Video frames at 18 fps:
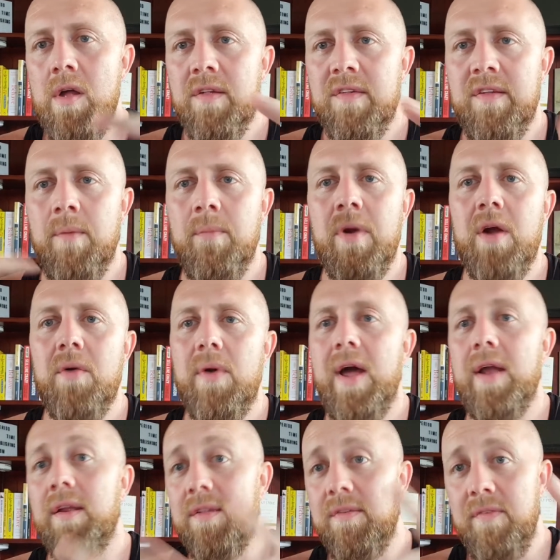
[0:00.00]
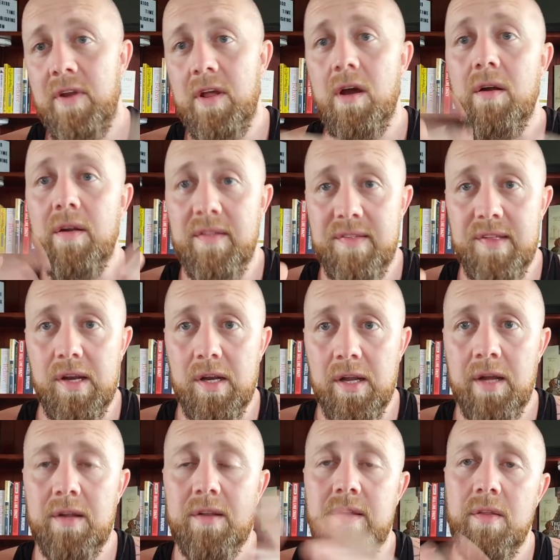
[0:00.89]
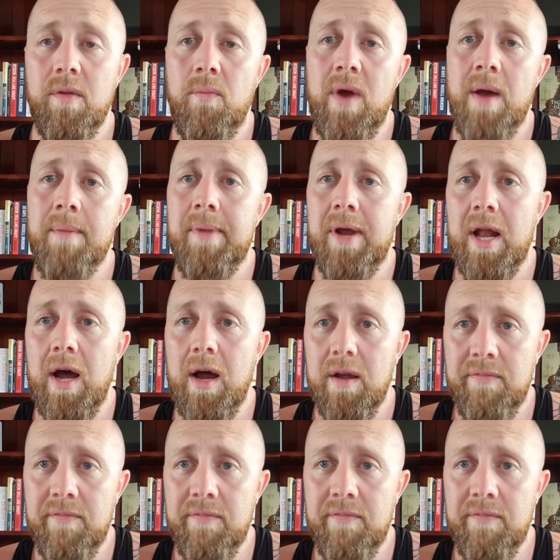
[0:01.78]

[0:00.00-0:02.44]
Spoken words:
Somewhere around this video is the link to the webinar